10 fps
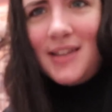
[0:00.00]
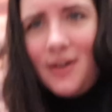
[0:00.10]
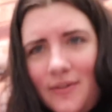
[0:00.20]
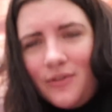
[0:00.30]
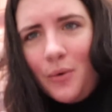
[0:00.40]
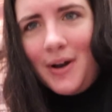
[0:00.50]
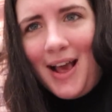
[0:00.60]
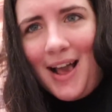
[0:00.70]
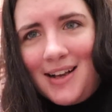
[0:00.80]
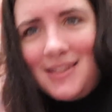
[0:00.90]
I don't even know what
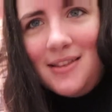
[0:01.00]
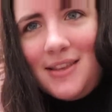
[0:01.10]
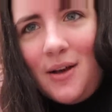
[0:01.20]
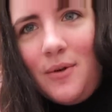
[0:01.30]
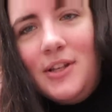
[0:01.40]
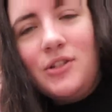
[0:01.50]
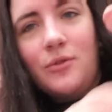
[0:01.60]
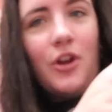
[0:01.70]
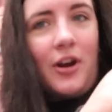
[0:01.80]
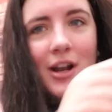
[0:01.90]
accent that was.
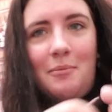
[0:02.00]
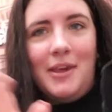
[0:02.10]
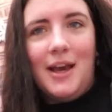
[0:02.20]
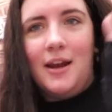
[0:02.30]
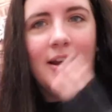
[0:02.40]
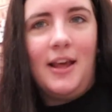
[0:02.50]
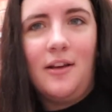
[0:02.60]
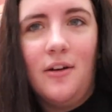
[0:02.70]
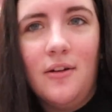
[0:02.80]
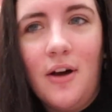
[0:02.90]
You're gonna be at an
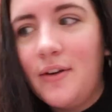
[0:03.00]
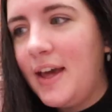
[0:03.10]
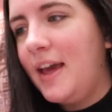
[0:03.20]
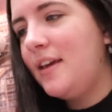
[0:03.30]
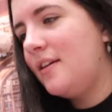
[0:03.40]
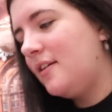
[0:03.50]
angle, okay?